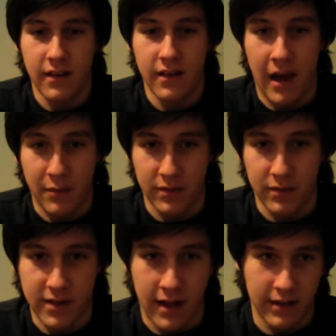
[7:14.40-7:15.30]

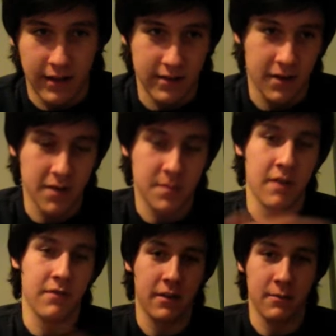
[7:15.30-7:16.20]
Apple's and it integrates
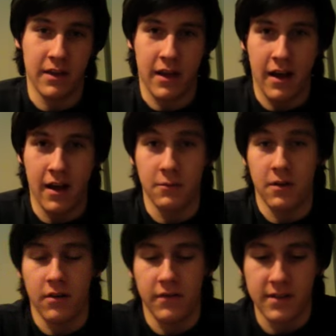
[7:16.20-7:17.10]
perfectly with their
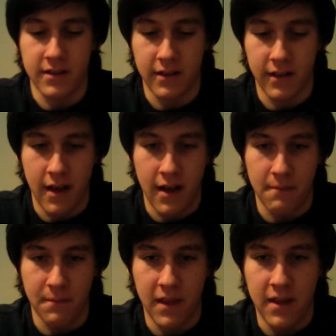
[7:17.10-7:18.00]
hardware, obviously.
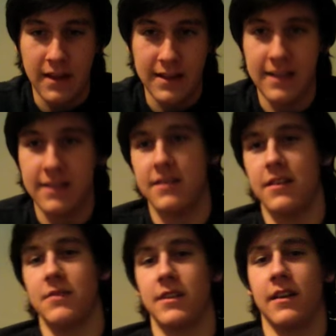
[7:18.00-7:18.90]
It's easy to
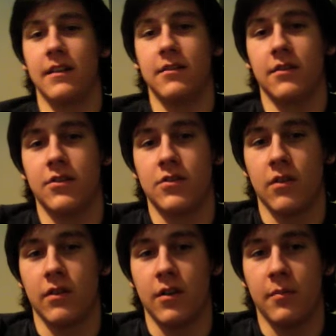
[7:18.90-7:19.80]
use. You get a little
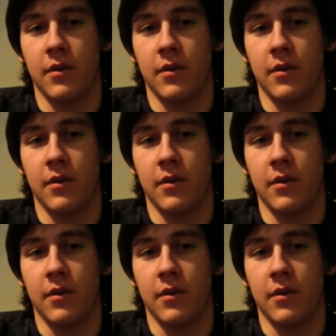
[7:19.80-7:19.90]
controller up